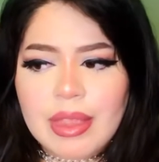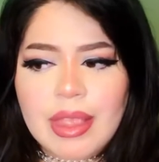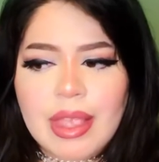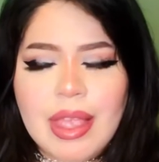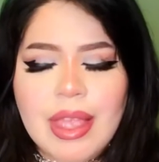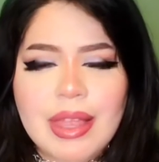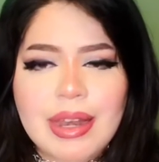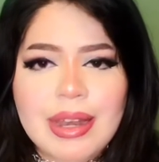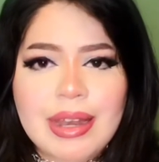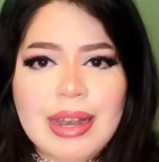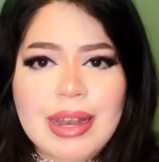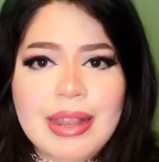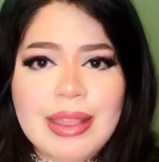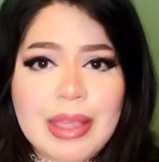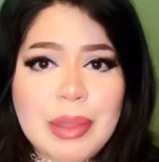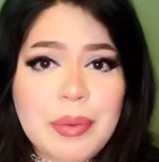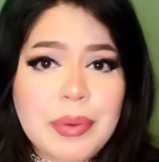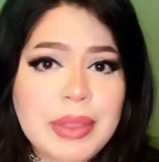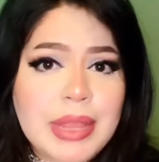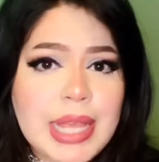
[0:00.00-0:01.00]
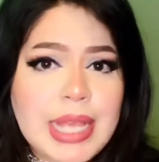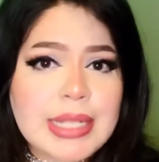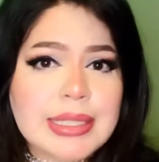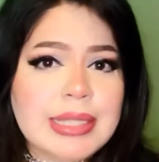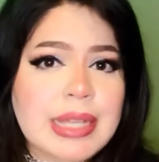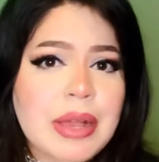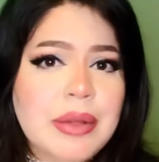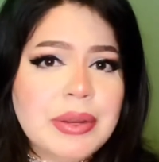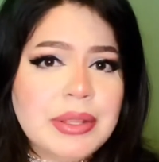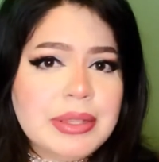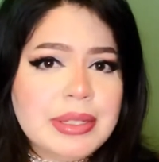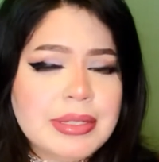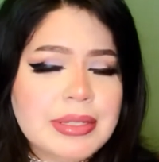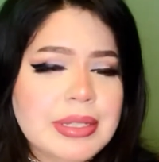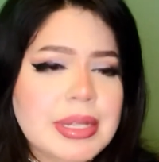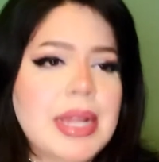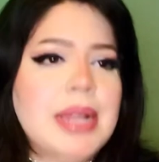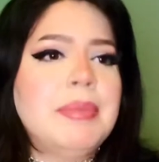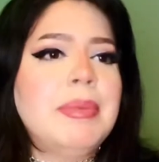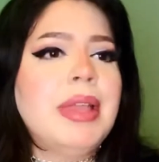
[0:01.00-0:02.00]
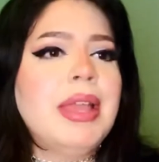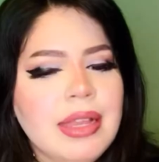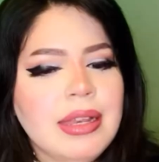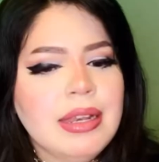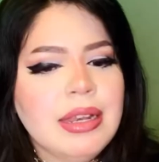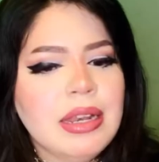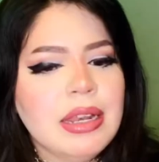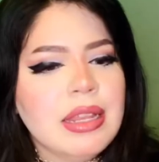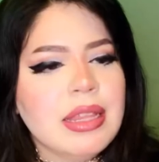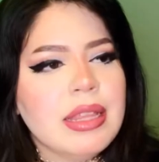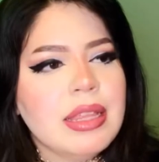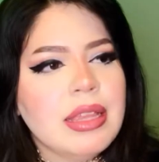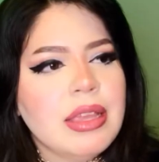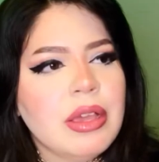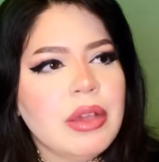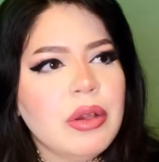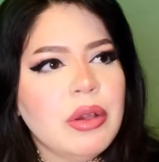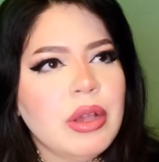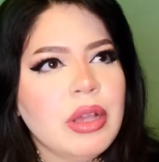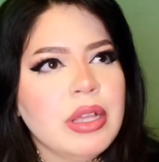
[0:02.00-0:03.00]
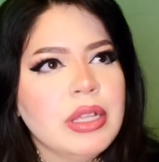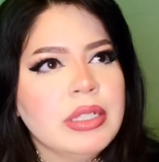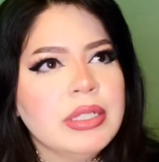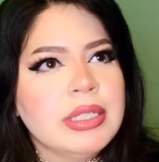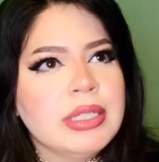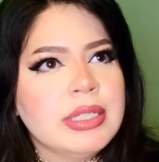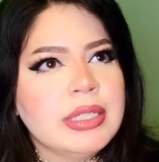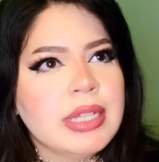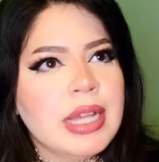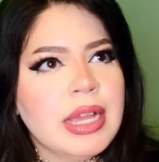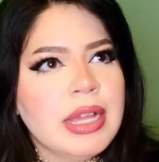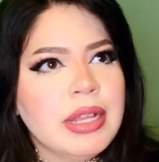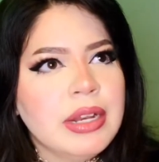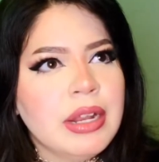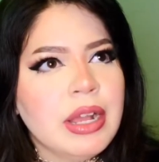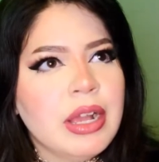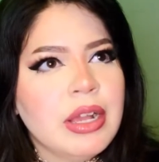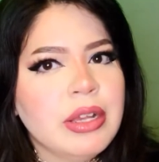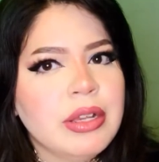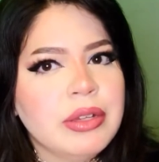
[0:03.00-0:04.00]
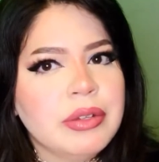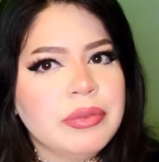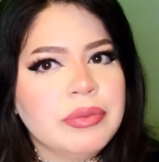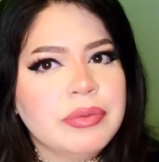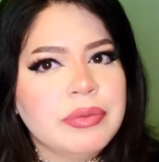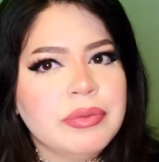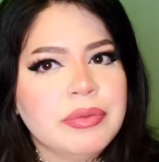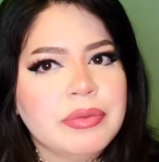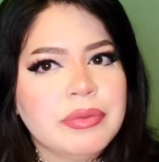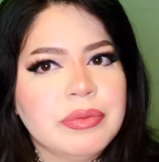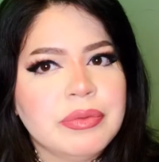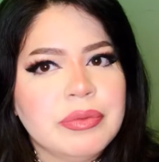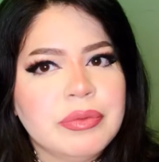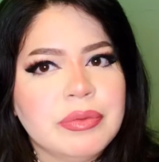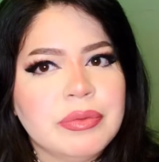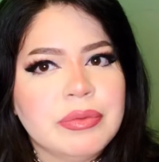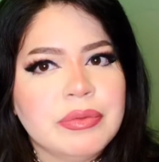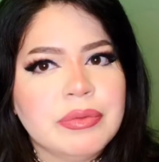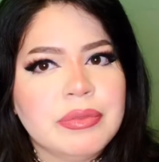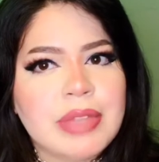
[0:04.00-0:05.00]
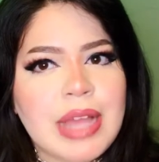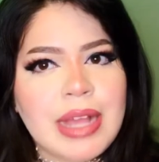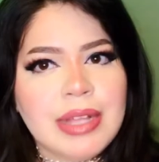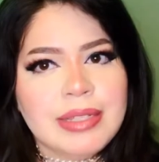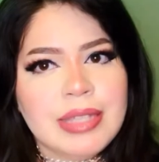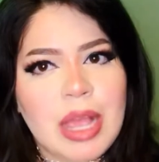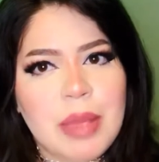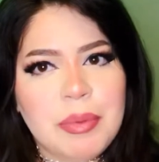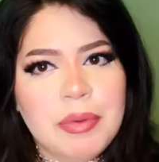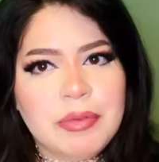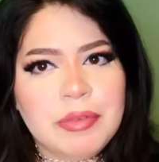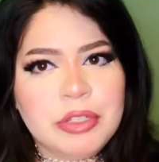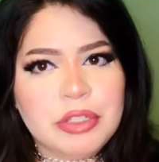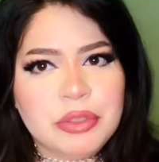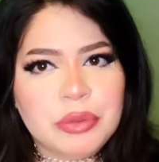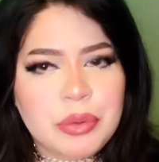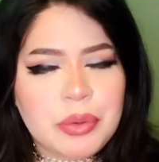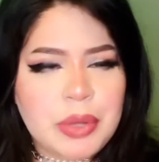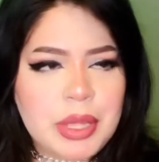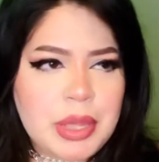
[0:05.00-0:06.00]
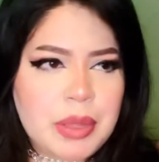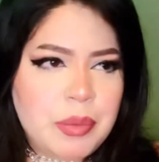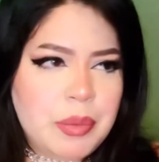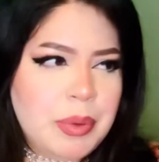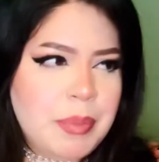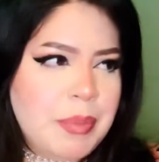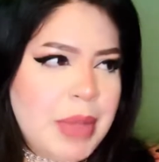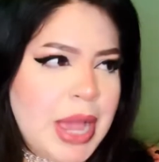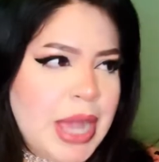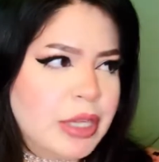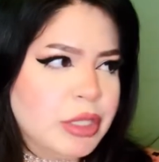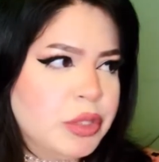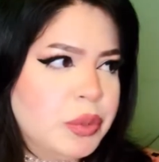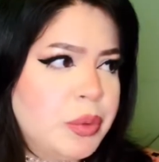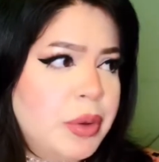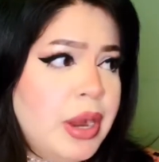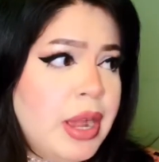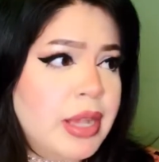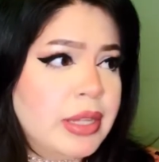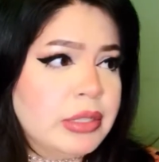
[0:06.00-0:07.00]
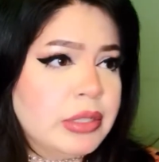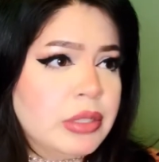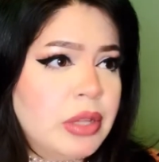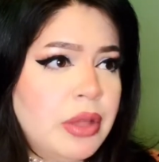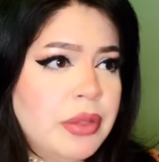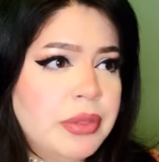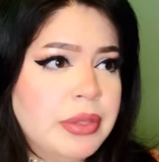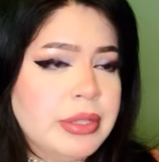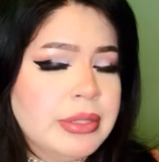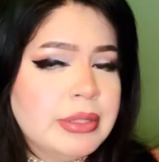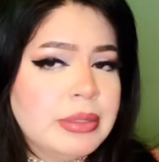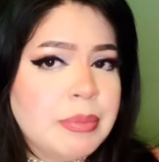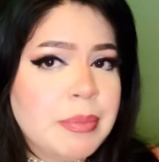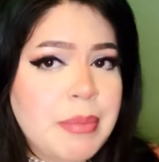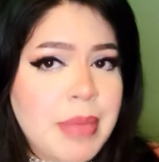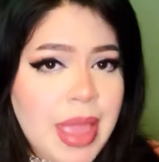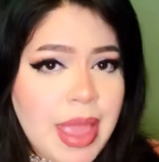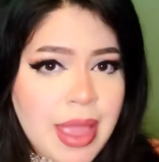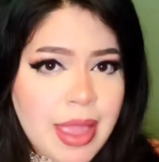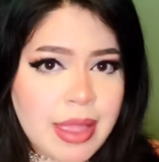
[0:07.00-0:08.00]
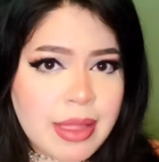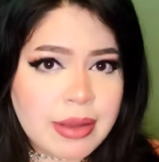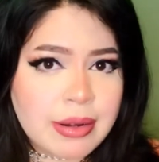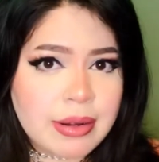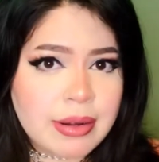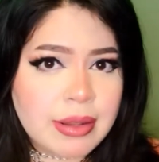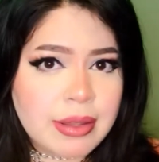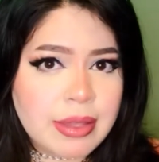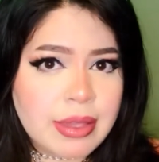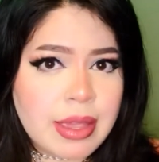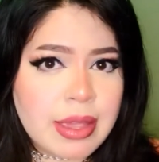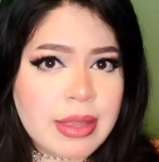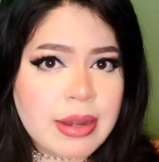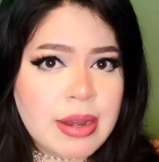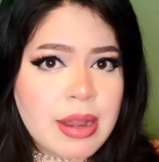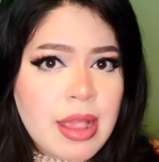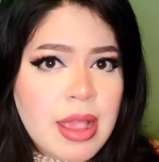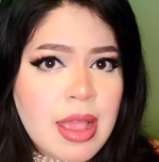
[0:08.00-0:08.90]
and they were laying down at this time, and instead of that type of visual, it went back to where I saw this man again,